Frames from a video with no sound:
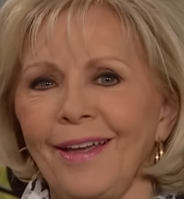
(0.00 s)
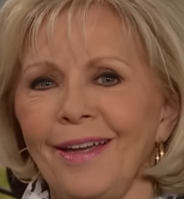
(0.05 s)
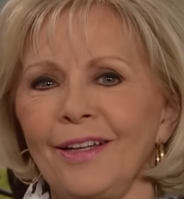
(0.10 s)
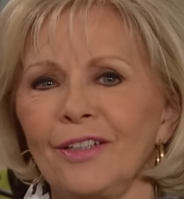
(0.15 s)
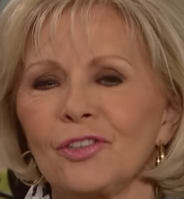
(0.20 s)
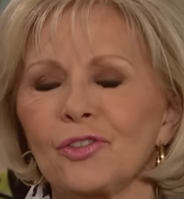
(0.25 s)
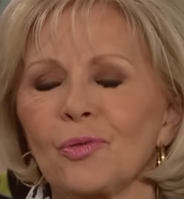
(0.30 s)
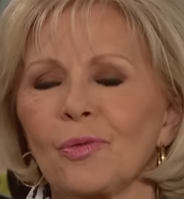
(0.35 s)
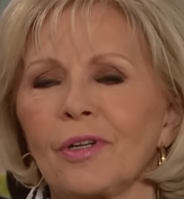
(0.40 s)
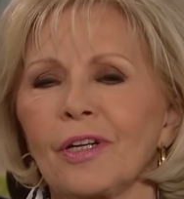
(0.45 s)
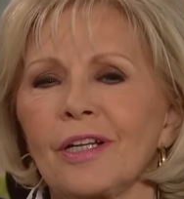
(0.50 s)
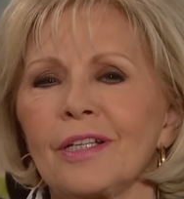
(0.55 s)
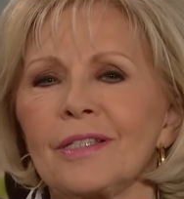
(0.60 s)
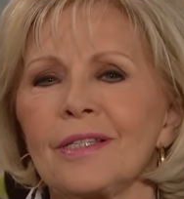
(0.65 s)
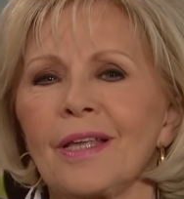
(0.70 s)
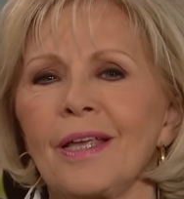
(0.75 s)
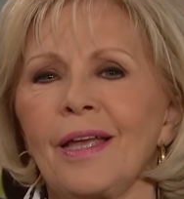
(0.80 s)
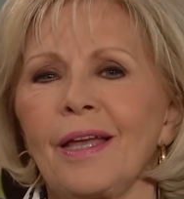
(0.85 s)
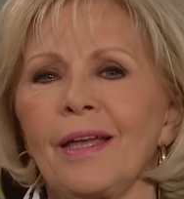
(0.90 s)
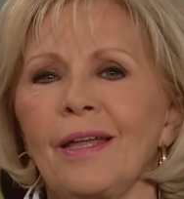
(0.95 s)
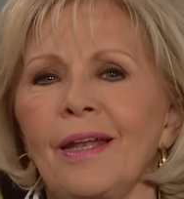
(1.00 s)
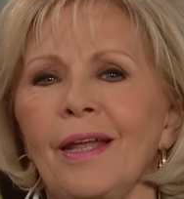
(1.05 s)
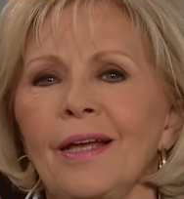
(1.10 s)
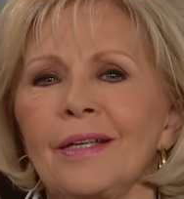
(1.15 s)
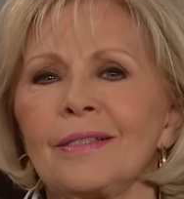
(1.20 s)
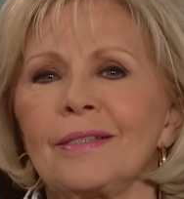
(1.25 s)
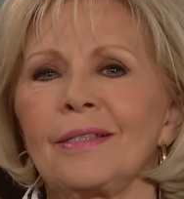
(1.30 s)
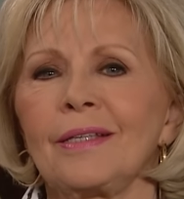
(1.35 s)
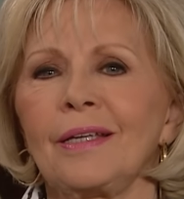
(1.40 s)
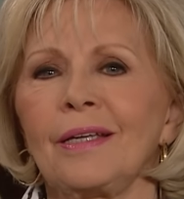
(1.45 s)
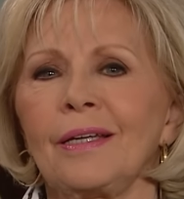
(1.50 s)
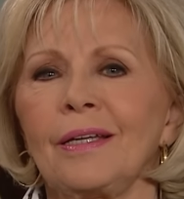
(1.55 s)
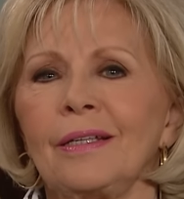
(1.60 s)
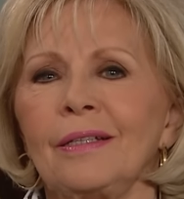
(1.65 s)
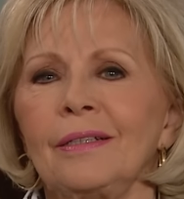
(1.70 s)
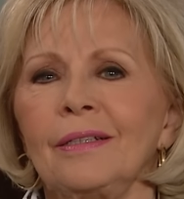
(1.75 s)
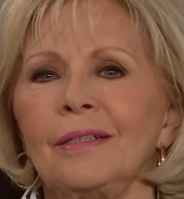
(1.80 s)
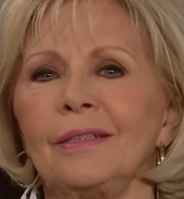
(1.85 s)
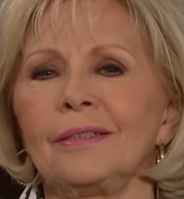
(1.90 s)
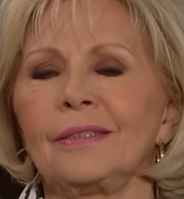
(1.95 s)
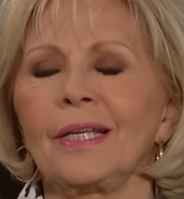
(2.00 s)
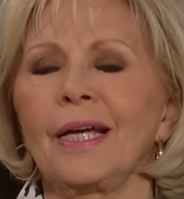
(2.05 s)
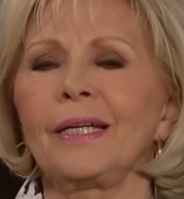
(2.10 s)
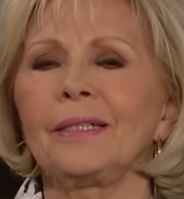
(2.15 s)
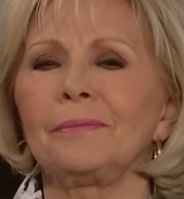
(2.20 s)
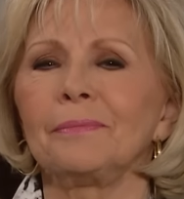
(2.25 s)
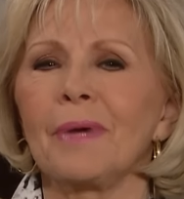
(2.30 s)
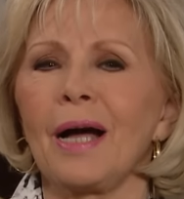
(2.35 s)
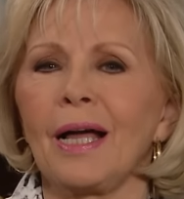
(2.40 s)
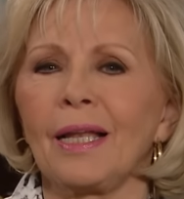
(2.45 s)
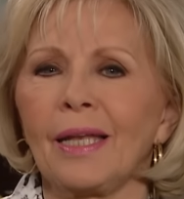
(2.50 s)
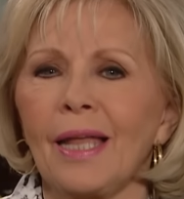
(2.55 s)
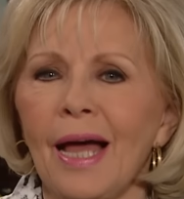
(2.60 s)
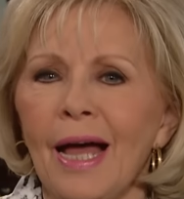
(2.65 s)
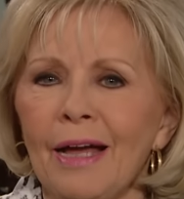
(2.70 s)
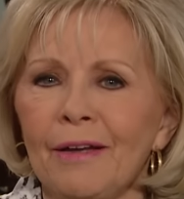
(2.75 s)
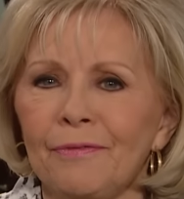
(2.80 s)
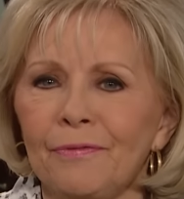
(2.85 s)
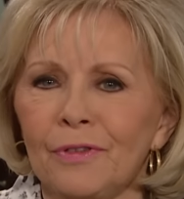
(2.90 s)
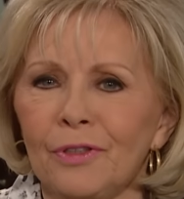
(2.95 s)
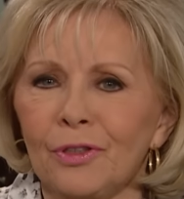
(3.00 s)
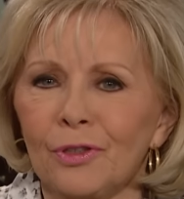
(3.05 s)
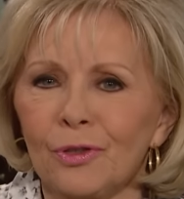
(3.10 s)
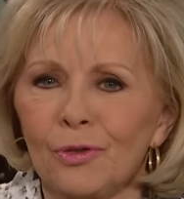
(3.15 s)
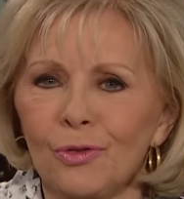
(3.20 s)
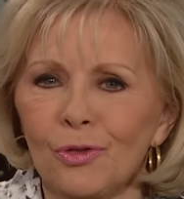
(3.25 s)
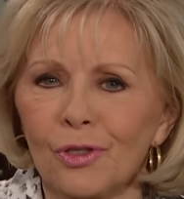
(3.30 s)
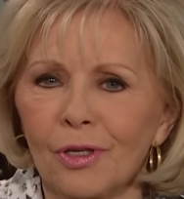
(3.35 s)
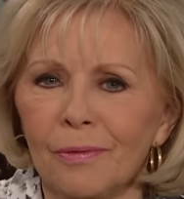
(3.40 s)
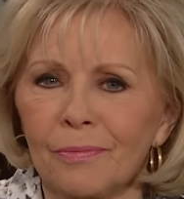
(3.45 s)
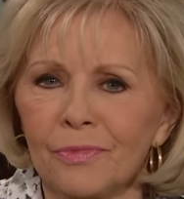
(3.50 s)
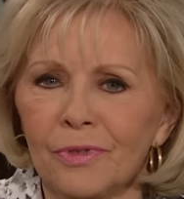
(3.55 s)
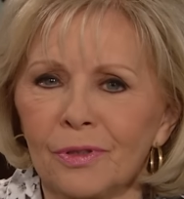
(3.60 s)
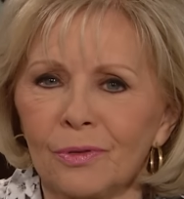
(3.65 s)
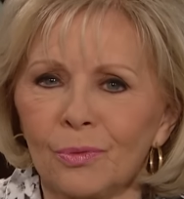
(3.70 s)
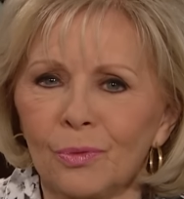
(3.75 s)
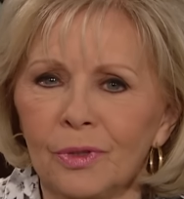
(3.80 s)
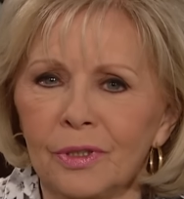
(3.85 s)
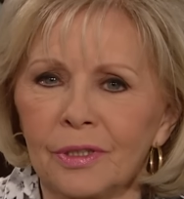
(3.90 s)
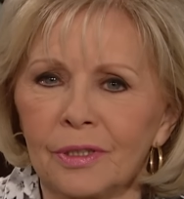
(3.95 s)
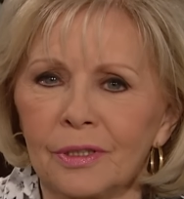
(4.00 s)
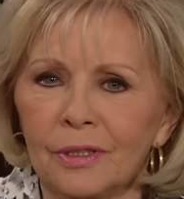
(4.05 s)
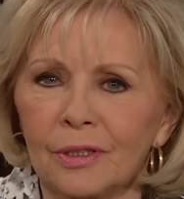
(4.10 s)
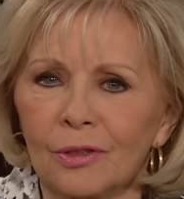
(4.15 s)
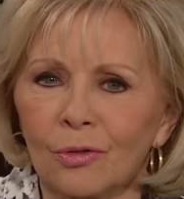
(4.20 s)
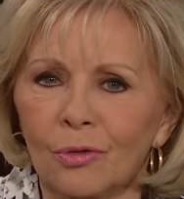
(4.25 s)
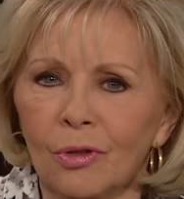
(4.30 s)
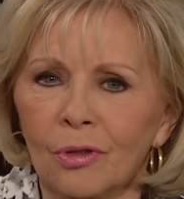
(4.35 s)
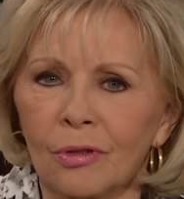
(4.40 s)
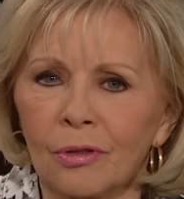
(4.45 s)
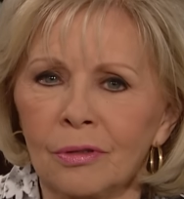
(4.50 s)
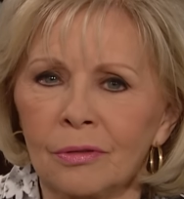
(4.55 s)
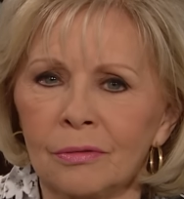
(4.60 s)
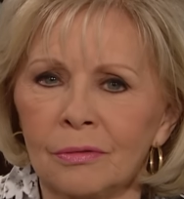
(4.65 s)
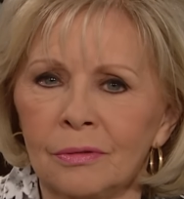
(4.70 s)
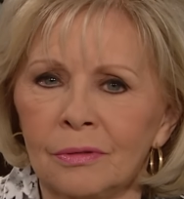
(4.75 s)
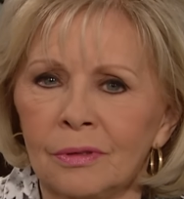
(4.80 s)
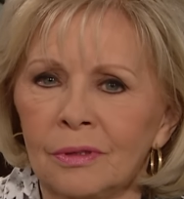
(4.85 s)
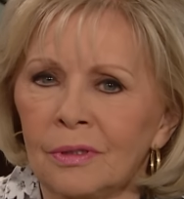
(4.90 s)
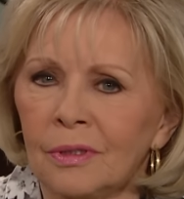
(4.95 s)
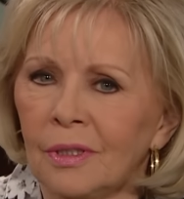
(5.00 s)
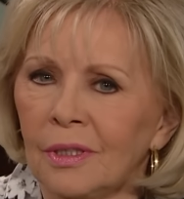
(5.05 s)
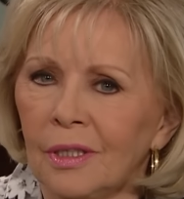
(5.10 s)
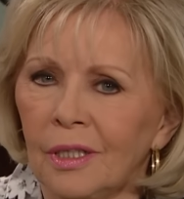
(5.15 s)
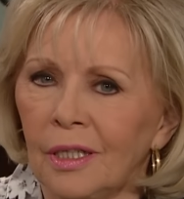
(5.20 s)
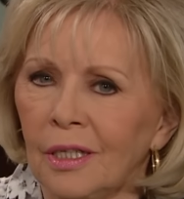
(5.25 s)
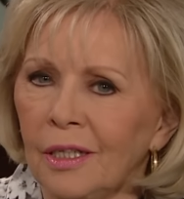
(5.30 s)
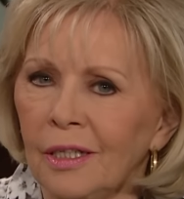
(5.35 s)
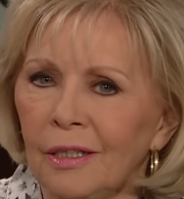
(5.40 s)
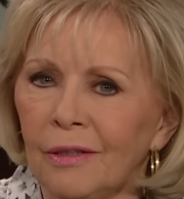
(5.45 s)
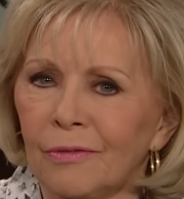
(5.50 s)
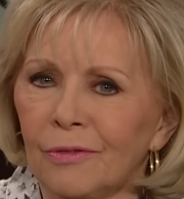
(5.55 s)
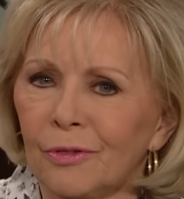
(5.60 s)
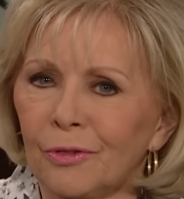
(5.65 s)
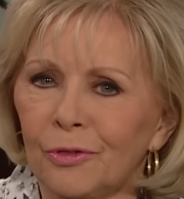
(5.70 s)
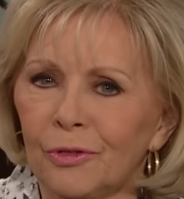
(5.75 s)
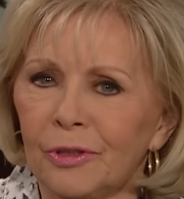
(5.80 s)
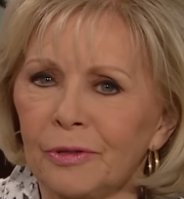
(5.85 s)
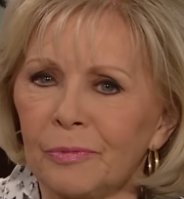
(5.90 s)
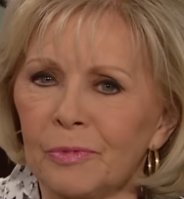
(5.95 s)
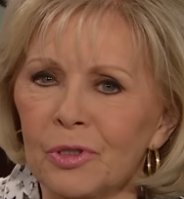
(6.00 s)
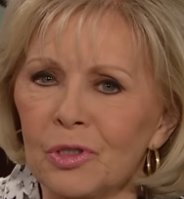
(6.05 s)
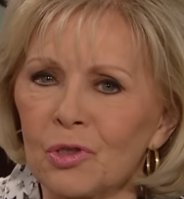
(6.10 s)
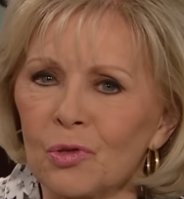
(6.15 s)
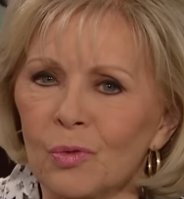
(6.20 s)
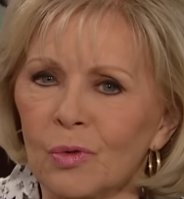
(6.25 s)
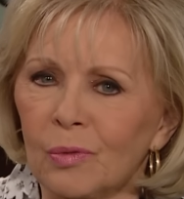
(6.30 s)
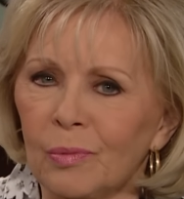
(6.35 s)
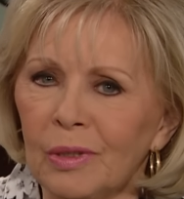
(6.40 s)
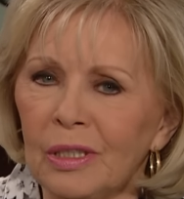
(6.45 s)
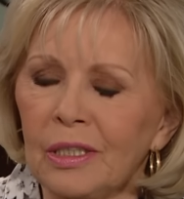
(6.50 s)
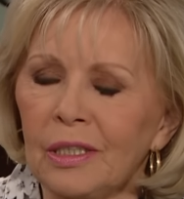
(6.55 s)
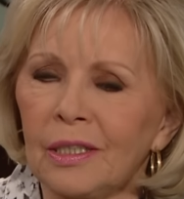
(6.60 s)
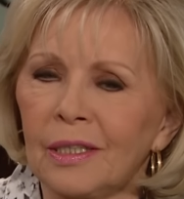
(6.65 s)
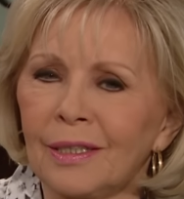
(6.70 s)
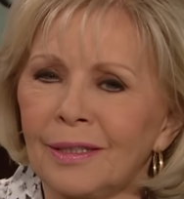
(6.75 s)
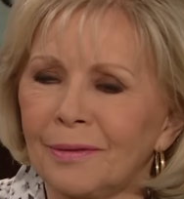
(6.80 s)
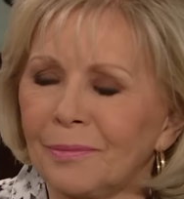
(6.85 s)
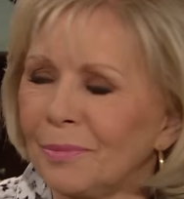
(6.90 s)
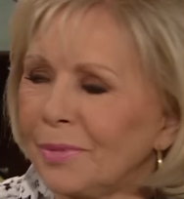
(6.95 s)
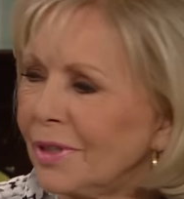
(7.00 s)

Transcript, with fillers: here's what I said. I said, take my life and do something with it, Lord. I never dreamed this would be it,